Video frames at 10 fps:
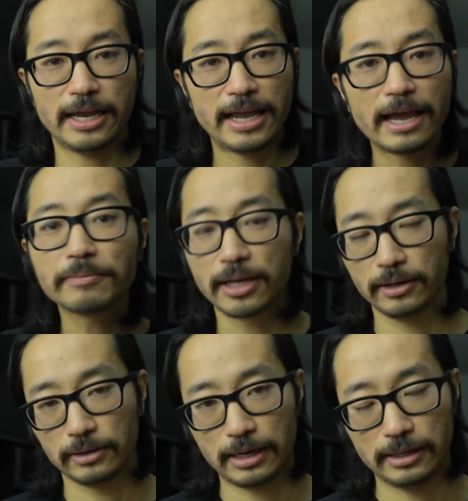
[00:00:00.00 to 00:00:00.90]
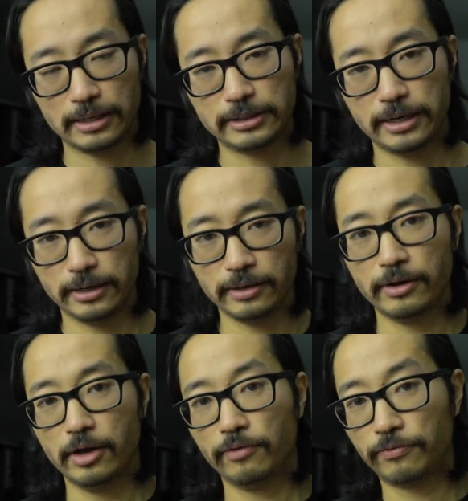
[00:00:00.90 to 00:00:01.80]
I am getting a lot of that data
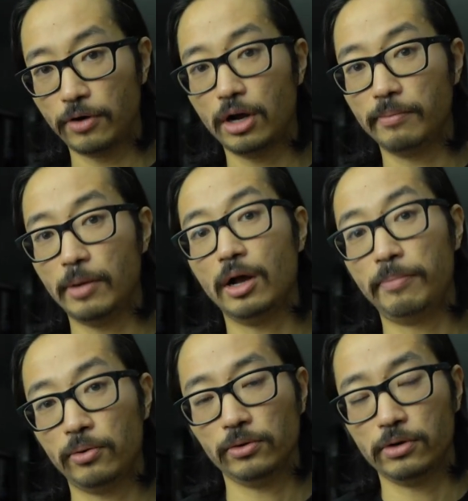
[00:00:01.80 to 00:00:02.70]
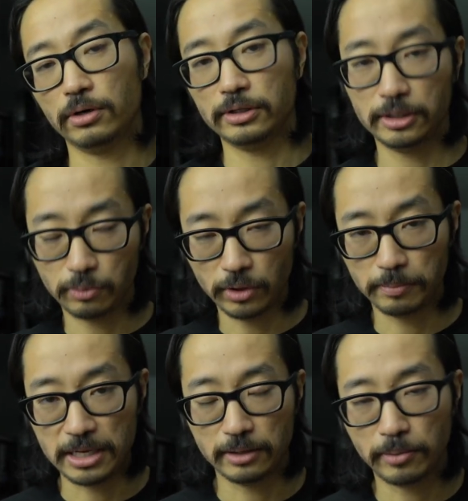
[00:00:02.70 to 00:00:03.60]
from a Polar, this one
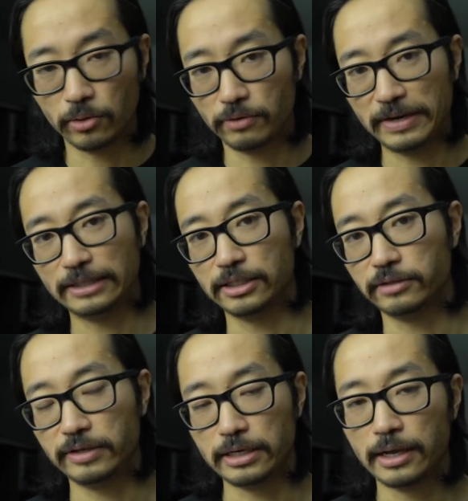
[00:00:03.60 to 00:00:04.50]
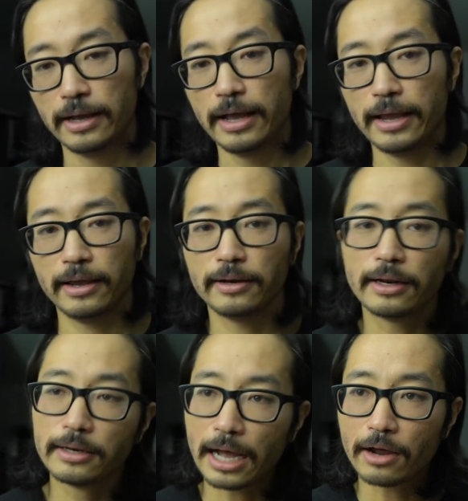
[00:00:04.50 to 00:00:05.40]
being the Polar Vantage V.
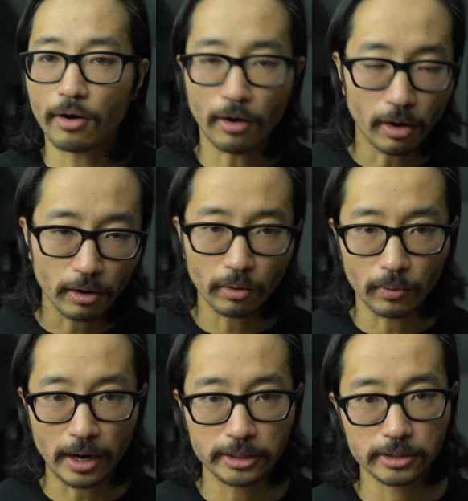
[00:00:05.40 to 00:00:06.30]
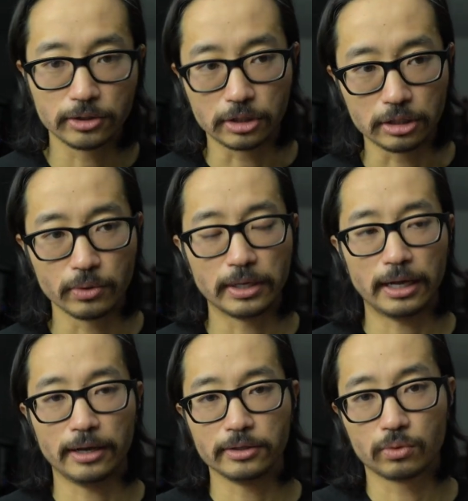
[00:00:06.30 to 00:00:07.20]
And not all watches do it
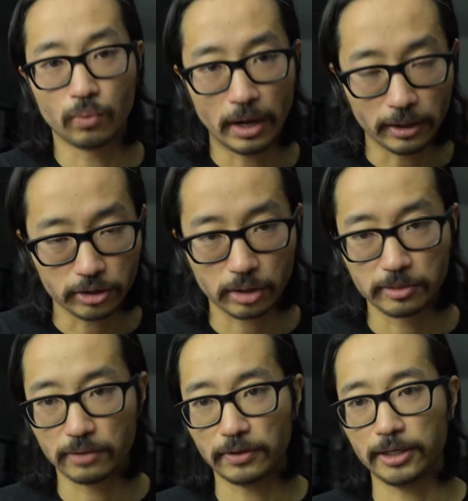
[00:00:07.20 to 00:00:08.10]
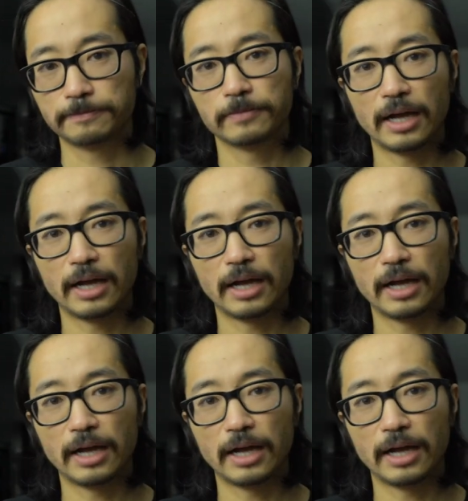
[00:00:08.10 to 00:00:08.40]
as well in terms of like